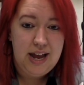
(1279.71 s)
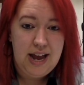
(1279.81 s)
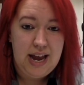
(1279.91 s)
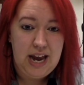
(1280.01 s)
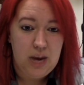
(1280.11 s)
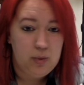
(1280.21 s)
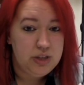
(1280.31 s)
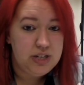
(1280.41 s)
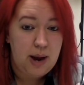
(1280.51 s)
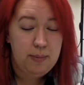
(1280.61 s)
And when the
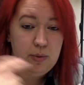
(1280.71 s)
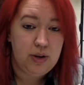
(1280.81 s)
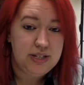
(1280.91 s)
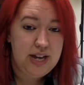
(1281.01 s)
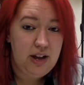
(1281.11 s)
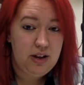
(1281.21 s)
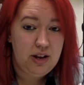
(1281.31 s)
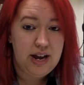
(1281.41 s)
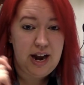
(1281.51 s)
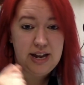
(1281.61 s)
timer runs out
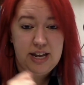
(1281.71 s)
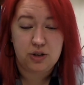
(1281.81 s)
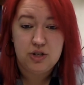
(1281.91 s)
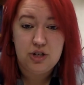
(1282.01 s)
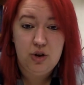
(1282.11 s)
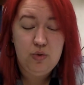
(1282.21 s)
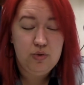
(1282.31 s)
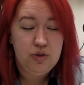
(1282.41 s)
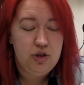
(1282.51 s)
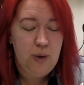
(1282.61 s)
and I yell Scoot,
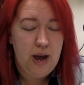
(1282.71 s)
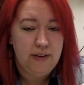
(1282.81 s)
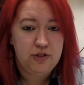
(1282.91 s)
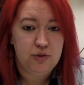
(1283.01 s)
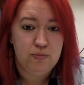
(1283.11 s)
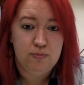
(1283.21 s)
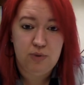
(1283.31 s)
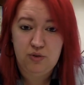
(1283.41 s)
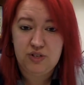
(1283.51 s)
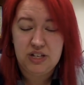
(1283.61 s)
you have to
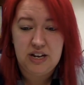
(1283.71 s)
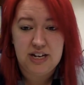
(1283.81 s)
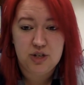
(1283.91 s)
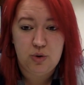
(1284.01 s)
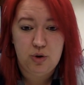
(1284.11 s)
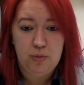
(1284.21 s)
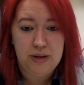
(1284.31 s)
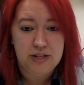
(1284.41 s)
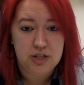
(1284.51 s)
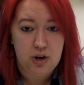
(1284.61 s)
move to the next group
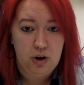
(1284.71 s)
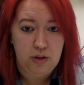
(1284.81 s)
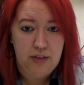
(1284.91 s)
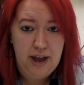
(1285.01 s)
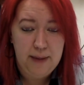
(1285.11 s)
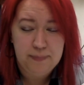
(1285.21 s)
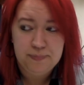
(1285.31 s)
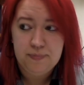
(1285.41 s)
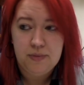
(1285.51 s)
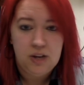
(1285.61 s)
and start on that.
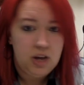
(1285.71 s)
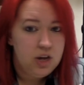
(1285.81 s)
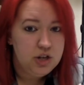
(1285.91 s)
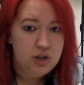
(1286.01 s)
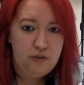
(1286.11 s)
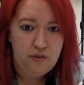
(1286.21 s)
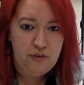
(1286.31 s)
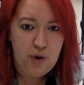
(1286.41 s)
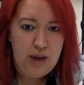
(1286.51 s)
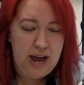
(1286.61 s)
So for
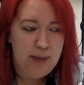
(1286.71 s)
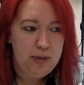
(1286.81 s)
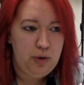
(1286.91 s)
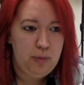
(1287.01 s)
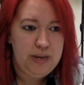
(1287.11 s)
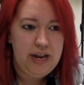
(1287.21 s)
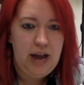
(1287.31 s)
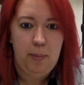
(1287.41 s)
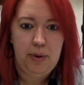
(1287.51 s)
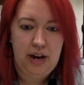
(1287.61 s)
vocab, it'll be
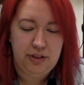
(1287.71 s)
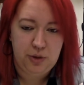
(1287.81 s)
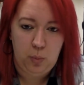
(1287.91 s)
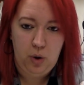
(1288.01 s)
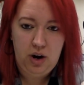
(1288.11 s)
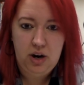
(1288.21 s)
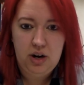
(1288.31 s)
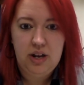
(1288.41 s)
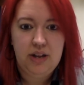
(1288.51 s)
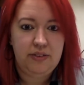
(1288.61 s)
I'll put out the word,
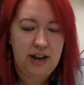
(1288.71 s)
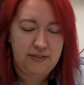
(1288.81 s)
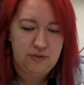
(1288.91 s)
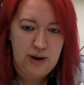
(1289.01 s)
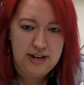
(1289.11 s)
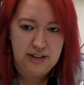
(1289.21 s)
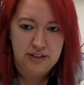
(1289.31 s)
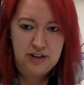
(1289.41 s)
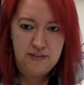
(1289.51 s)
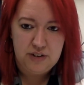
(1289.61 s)
they have to write down the
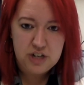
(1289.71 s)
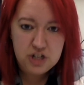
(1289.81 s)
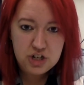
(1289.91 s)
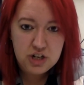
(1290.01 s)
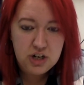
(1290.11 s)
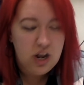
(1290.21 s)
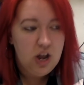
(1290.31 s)
definition,